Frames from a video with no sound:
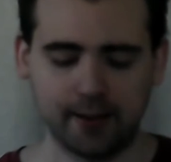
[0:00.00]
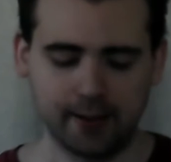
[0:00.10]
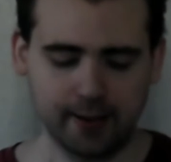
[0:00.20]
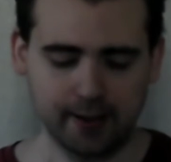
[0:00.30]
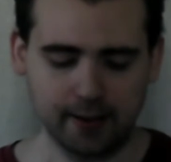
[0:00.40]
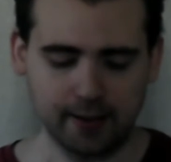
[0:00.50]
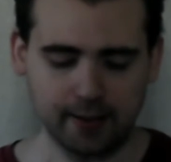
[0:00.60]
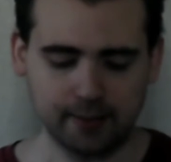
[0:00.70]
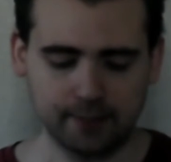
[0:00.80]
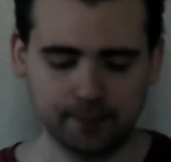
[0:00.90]
and
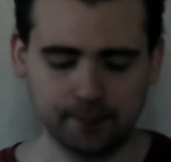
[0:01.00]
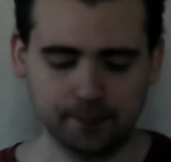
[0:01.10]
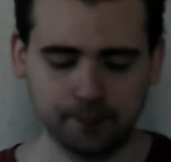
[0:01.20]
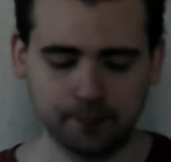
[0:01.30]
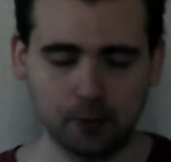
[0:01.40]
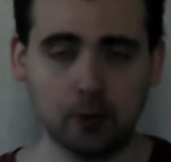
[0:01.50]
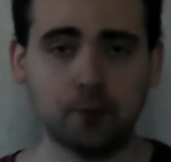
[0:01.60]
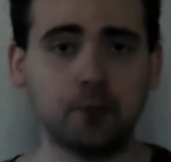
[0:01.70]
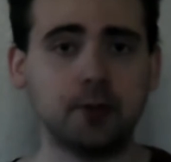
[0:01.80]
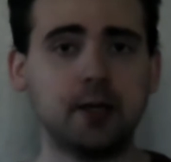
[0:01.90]

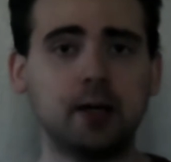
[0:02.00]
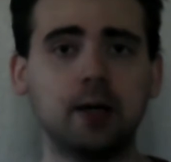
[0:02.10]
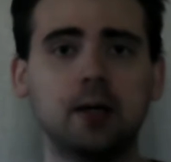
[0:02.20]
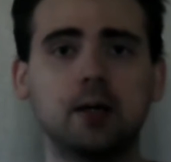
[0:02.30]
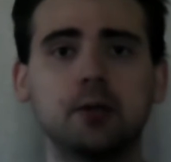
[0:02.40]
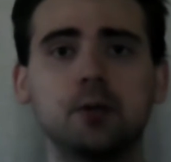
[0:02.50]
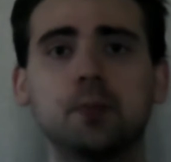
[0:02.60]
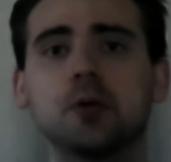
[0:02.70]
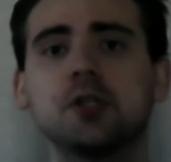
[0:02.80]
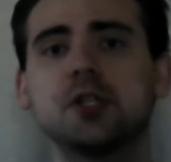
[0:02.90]
hopefully you
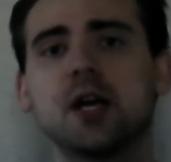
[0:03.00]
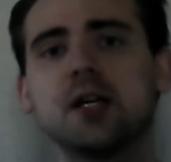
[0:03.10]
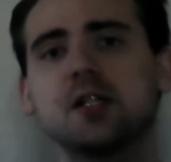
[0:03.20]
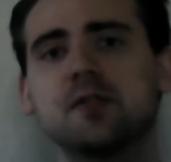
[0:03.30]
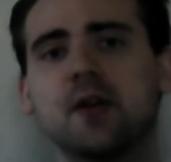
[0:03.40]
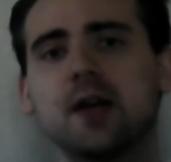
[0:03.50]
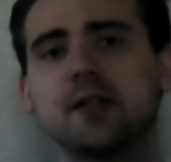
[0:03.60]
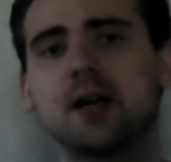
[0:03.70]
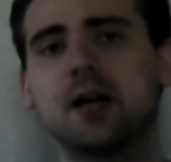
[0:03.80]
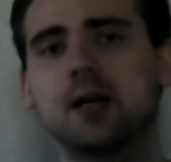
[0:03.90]
Percy Jackson
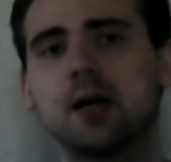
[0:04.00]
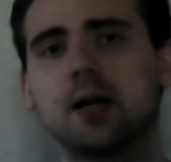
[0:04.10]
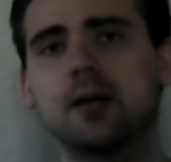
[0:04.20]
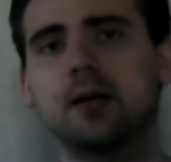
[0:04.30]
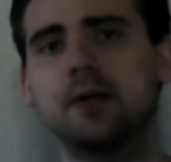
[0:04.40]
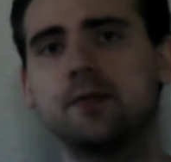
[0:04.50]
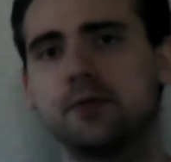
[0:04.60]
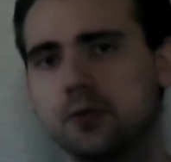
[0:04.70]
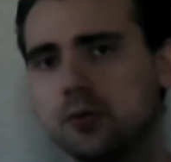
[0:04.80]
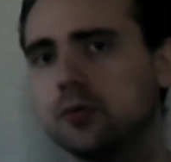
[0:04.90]
fans,
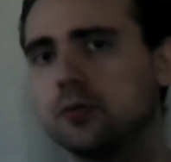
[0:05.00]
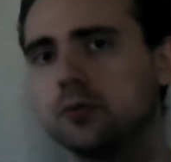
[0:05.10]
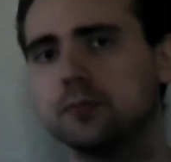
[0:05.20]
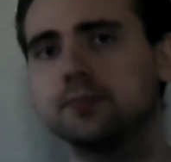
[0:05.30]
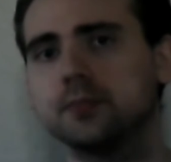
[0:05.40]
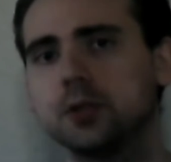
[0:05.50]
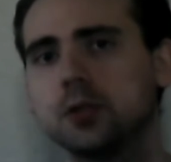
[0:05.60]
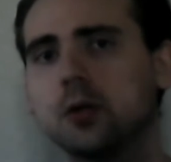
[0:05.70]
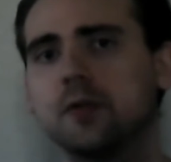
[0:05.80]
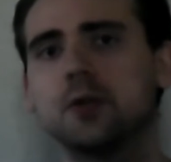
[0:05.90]
if
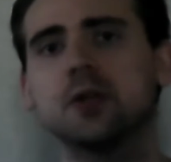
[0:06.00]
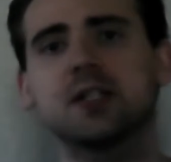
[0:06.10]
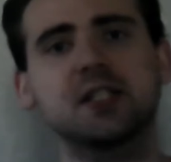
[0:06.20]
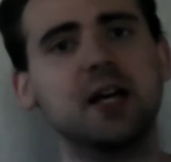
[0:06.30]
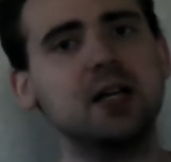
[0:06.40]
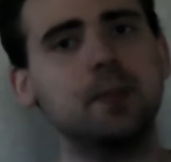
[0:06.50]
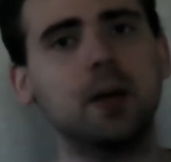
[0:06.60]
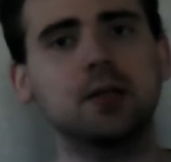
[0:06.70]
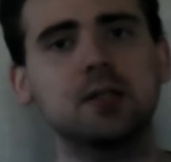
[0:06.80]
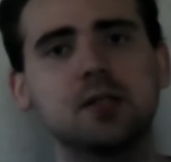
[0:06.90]
you're excited
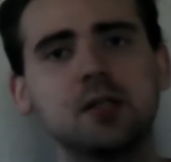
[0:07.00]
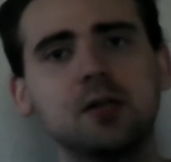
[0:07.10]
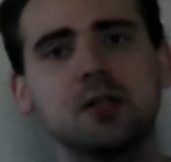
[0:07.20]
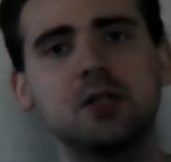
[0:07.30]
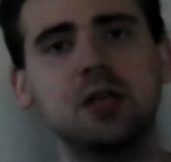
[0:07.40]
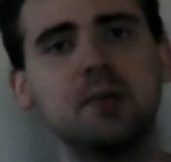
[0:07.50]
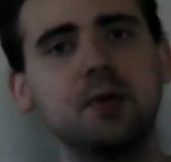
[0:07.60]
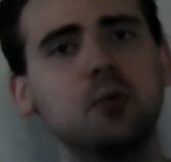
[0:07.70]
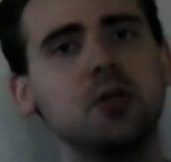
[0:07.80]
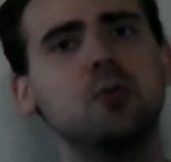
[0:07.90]
about the series, tell me
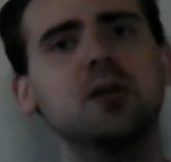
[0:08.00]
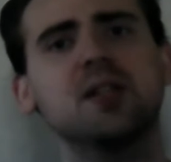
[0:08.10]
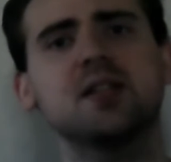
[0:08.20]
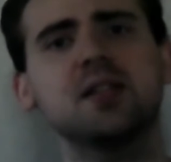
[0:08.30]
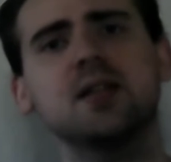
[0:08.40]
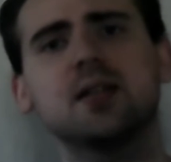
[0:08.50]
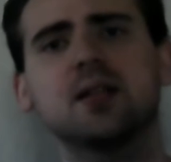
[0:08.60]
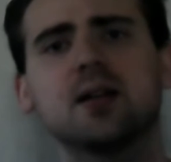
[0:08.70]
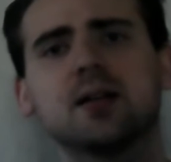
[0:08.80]
what you want to see in